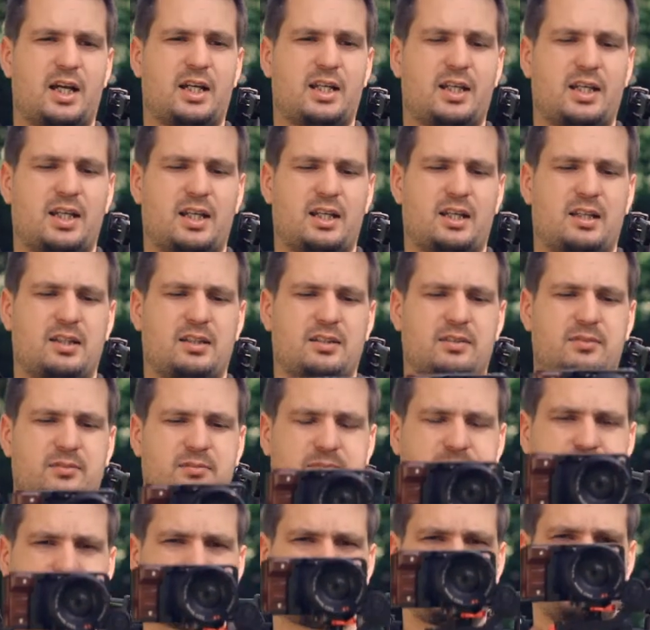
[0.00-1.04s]
I can
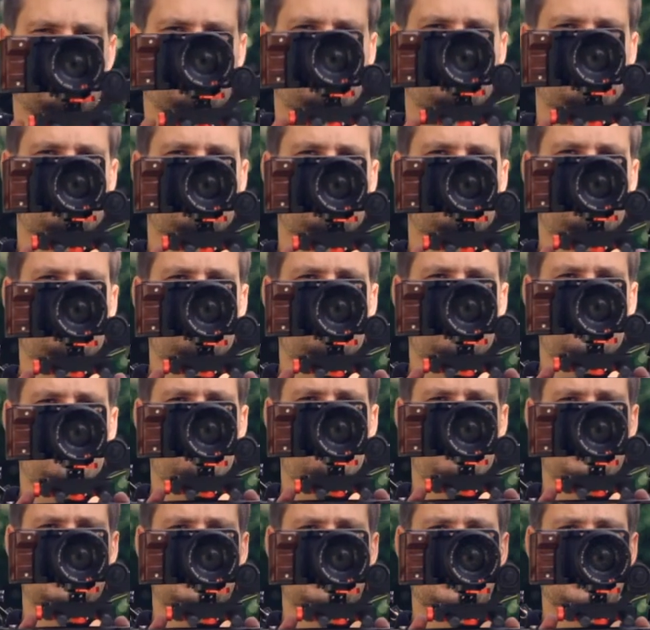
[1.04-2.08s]

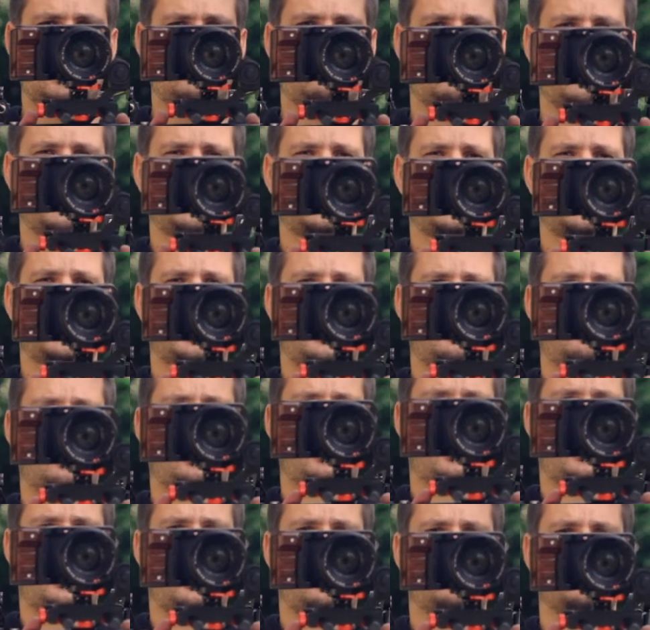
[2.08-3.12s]
basically bring the camera
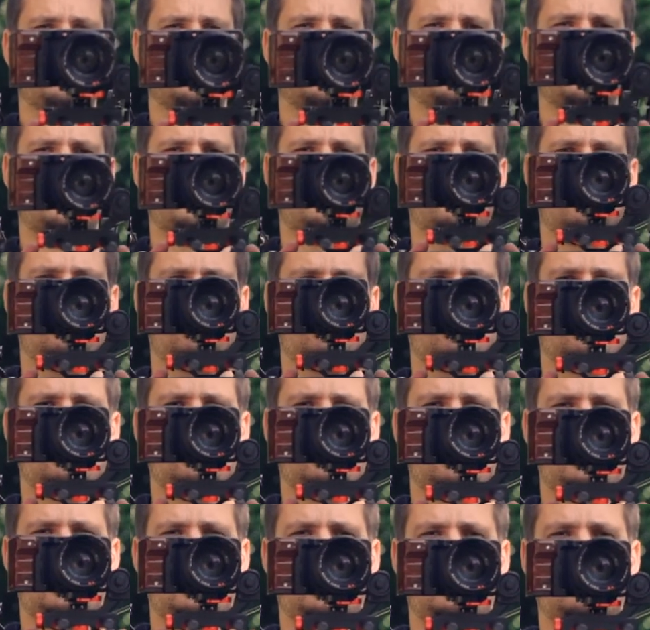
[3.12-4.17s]
out,
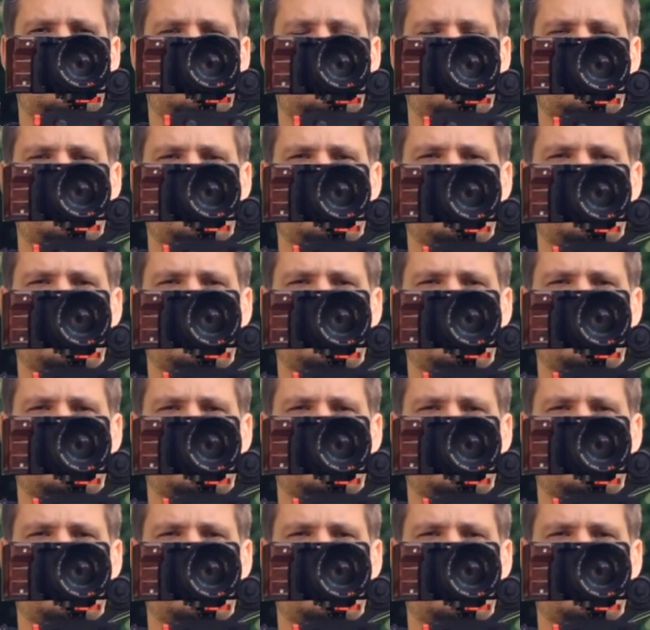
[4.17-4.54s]
in,